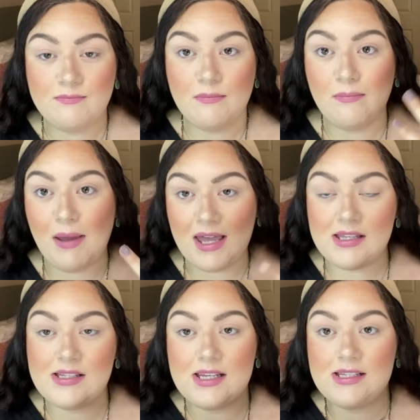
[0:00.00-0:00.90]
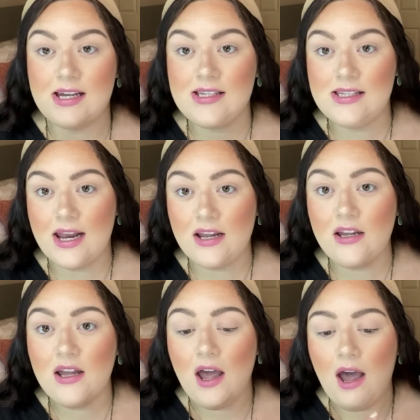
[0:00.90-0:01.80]
base is I set
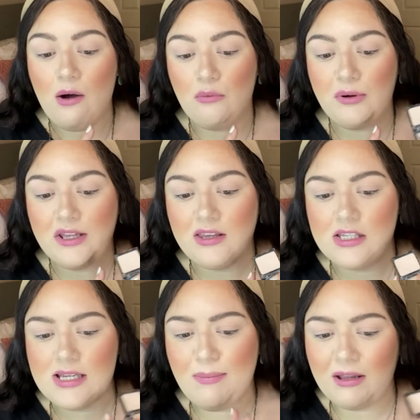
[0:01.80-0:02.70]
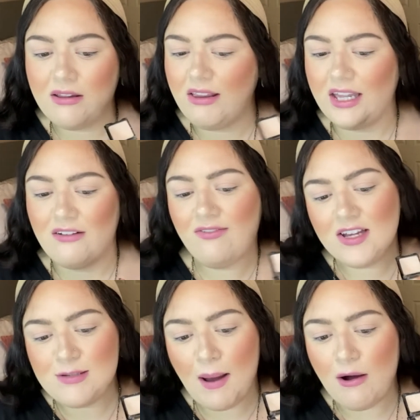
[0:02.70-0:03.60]
it with typically like a
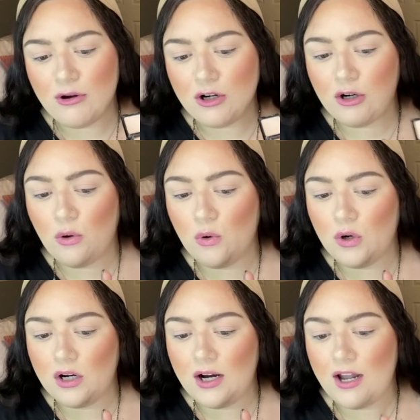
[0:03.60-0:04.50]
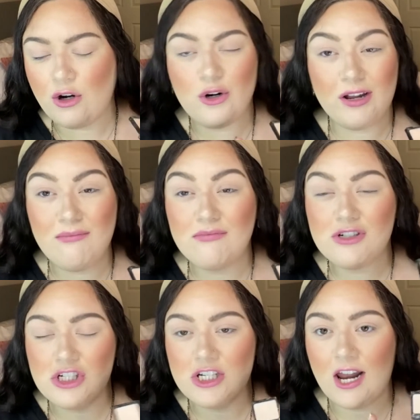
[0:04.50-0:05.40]
face powder or a cream
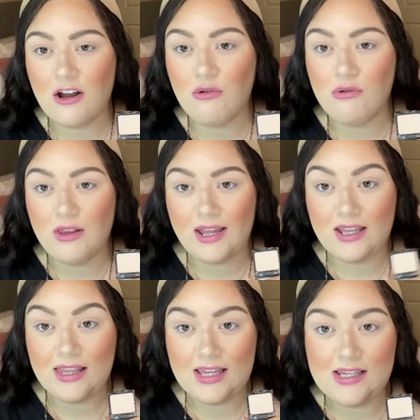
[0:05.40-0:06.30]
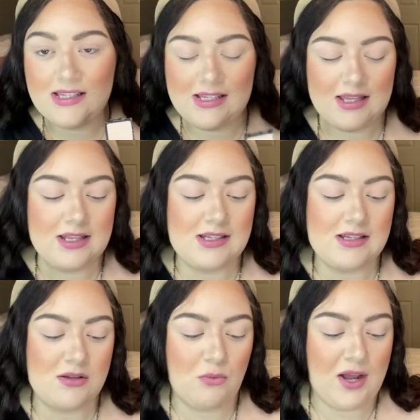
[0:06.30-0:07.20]
shadow like this, and this
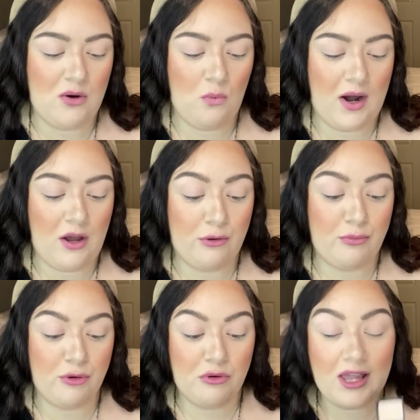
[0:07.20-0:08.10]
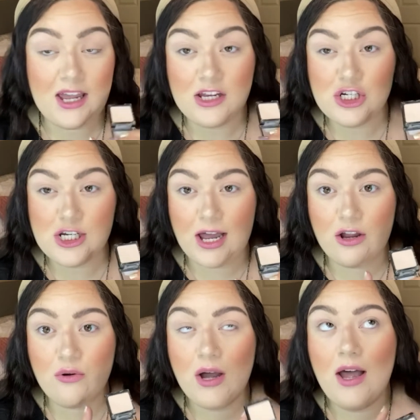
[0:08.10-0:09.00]
is the Wet n Wild Brulee
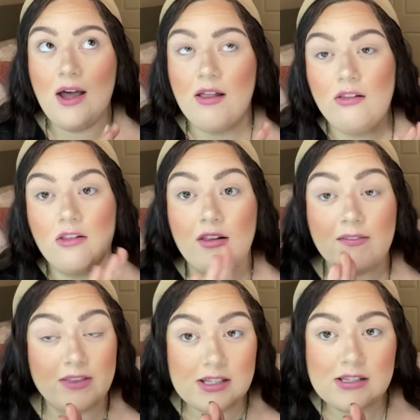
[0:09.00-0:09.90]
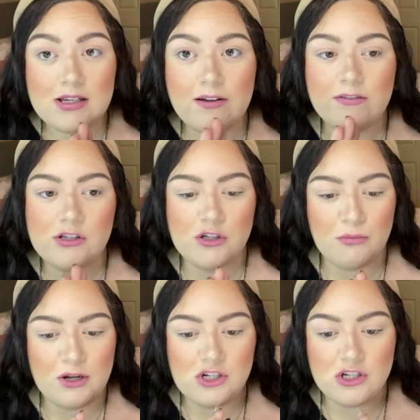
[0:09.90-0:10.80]
shadow. Love this stuff so
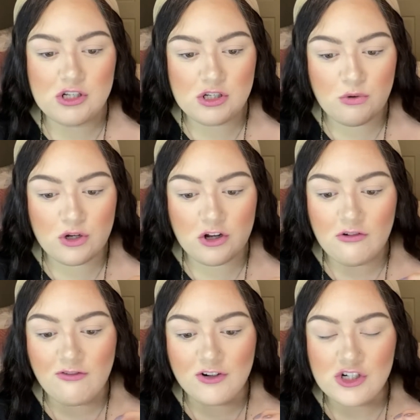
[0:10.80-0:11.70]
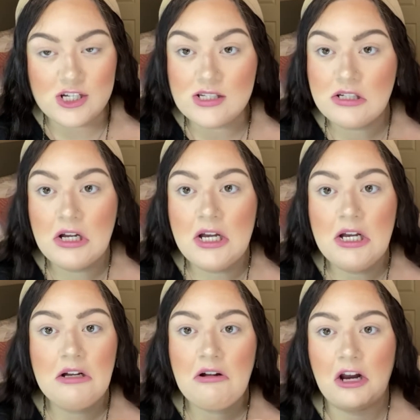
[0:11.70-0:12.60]
much. It's so good for just
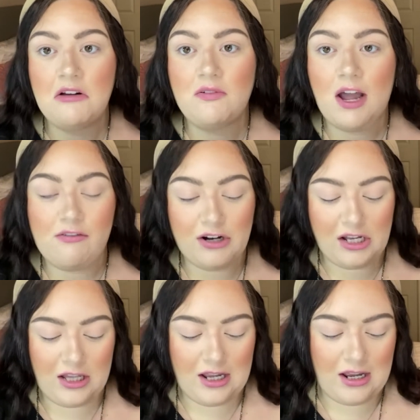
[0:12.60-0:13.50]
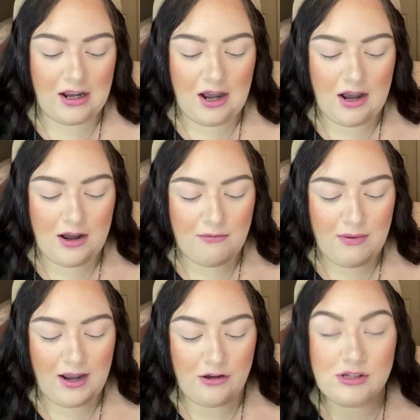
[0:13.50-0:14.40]
kind of everything.
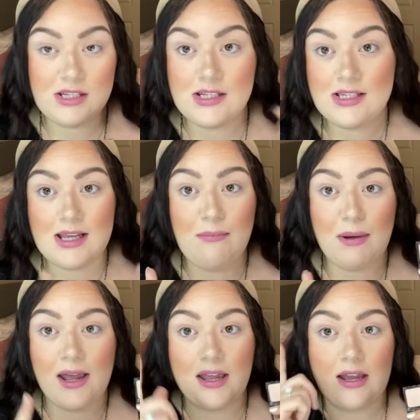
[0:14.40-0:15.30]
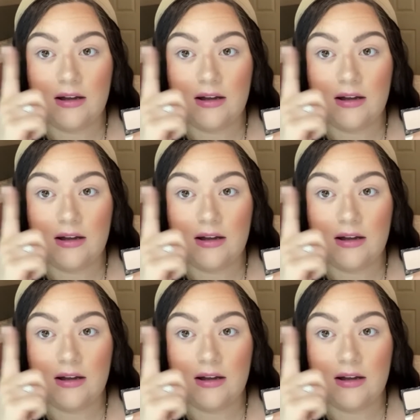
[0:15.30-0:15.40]
I use it to set my